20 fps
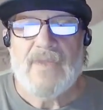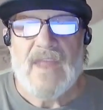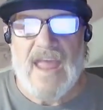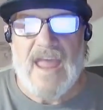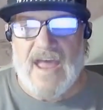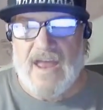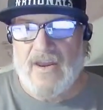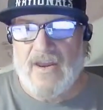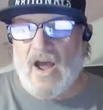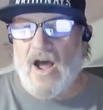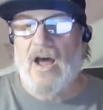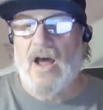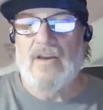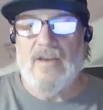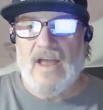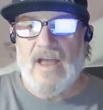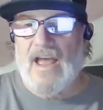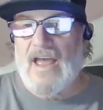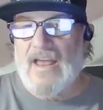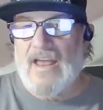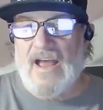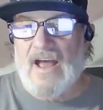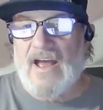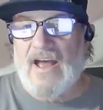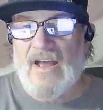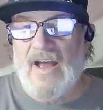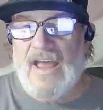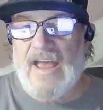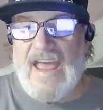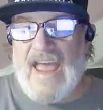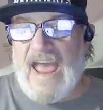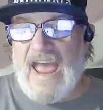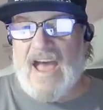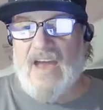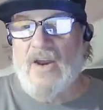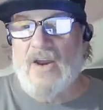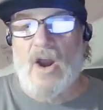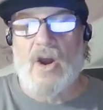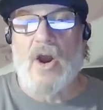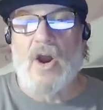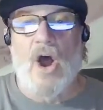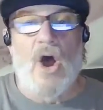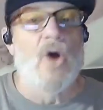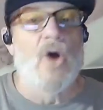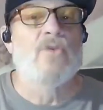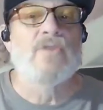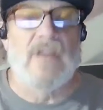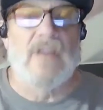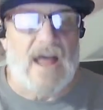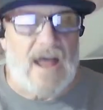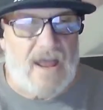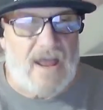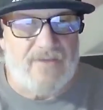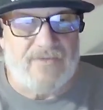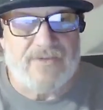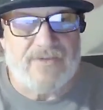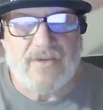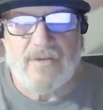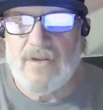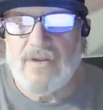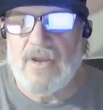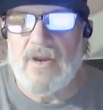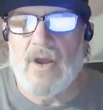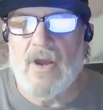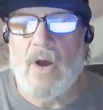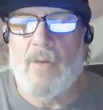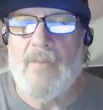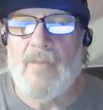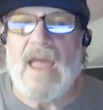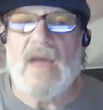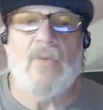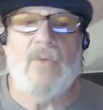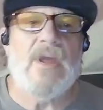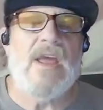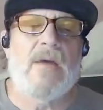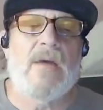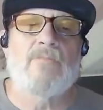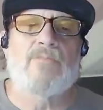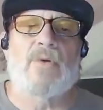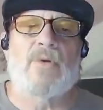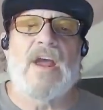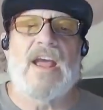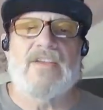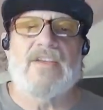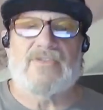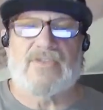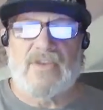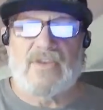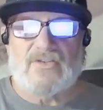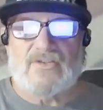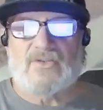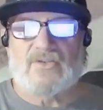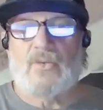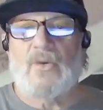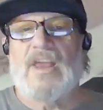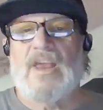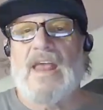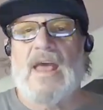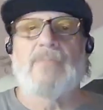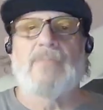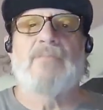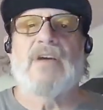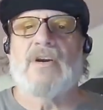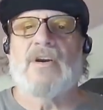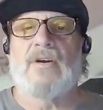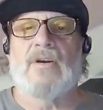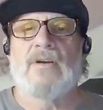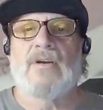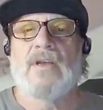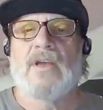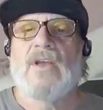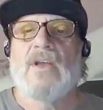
and on uh, uh, and our own lives you know may we embrace the sweet and bitter